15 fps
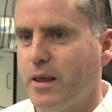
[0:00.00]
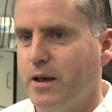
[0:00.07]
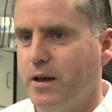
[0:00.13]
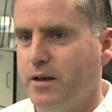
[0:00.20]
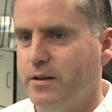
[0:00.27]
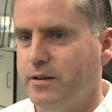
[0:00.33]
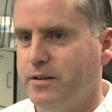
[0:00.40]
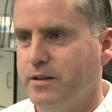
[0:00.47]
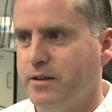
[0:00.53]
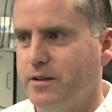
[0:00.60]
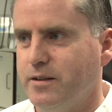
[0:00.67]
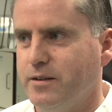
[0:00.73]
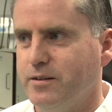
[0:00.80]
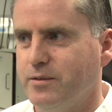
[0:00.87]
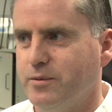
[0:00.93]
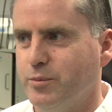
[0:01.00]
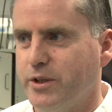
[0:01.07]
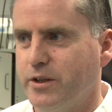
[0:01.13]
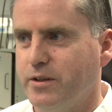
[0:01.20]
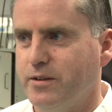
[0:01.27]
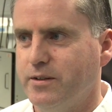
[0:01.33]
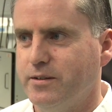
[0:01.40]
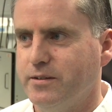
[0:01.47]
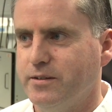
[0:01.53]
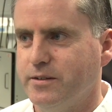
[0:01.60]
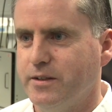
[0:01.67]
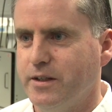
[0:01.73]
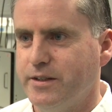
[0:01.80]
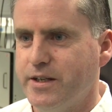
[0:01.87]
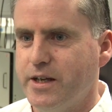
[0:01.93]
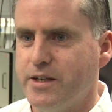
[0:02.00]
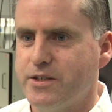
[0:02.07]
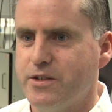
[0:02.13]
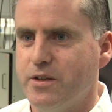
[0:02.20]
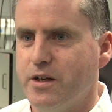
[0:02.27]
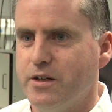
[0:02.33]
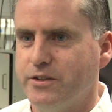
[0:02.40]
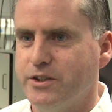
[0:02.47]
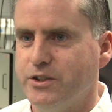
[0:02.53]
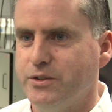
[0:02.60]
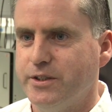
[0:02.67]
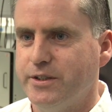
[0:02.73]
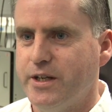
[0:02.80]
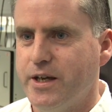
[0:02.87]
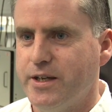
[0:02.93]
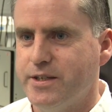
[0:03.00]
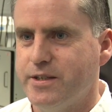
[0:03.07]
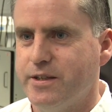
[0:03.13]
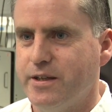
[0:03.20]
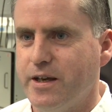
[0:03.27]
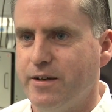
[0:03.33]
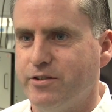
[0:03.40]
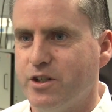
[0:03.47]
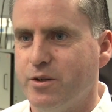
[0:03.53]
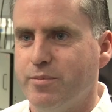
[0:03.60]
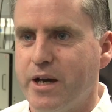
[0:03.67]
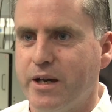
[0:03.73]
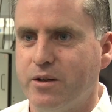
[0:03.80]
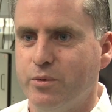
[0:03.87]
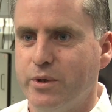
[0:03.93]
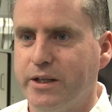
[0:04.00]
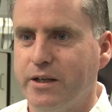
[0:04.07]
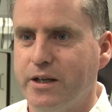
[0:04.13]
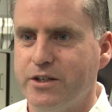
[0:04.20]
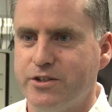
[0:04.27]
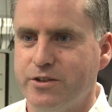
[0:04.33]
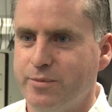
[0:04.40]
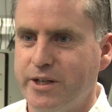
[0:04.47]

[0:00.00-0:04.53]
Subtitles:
but it takes so long to do the test that they have to come back a week later.